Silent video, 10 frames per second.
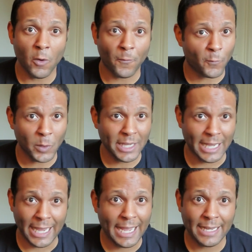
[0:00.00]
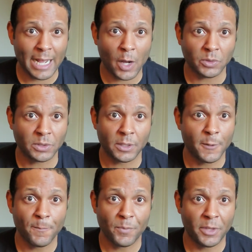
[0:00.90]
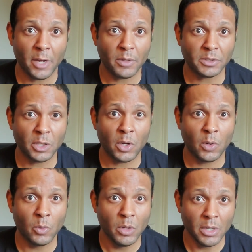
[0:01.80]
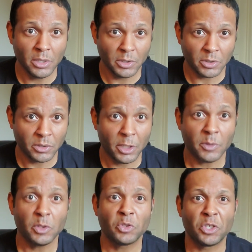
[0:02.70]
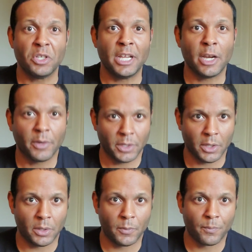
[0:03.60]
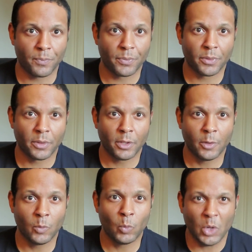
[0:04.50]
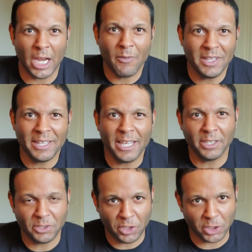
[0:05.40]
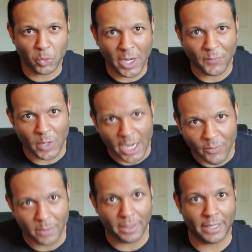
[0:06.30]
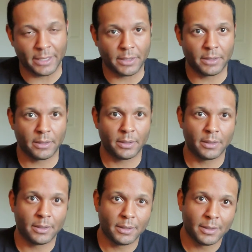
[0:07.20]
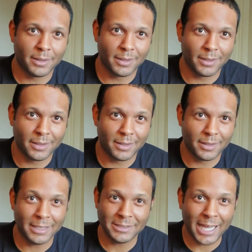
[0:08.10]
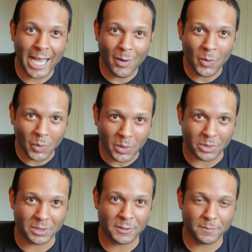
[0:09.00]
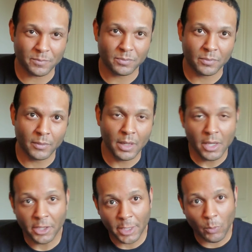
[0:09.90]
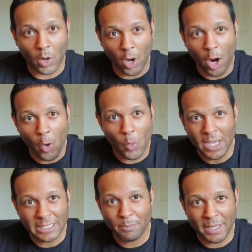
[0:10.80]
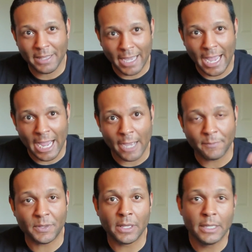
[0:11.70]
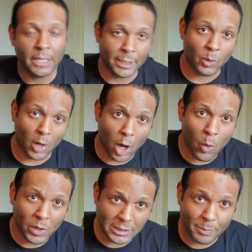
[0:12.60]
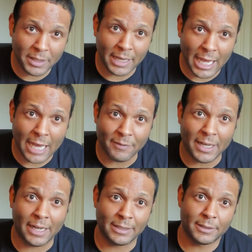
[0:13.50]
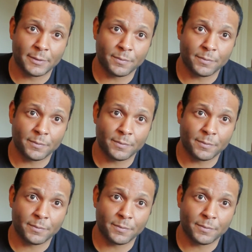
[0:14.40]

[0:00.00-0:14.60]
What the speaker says: free handouts. There is no scenario where everything is just great for everybody. That's not how it works. There will always be the haves and there will always be the have-nots.